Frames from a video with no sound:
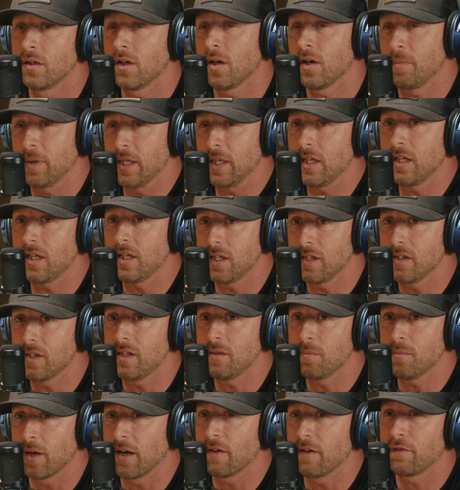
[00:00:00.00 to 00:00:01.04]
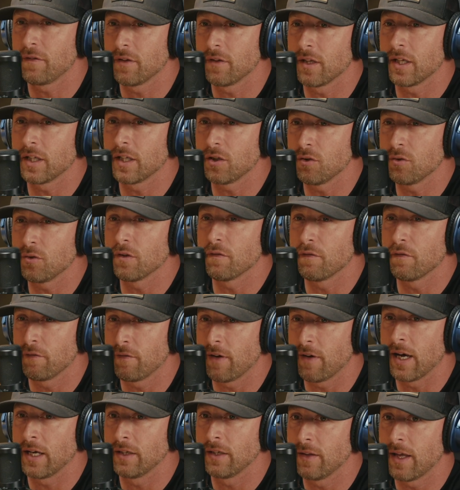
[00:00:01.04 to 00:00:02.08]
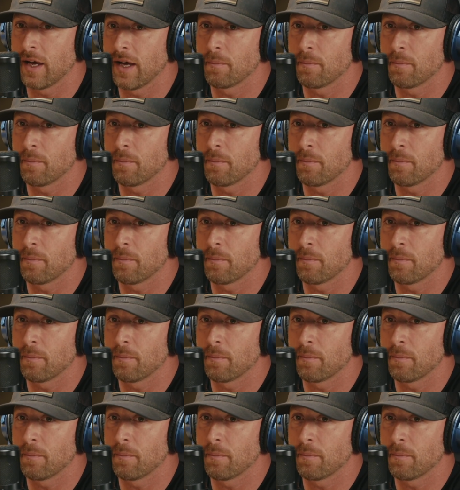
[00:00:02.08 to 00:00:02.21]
not be easy, but I feel like you could find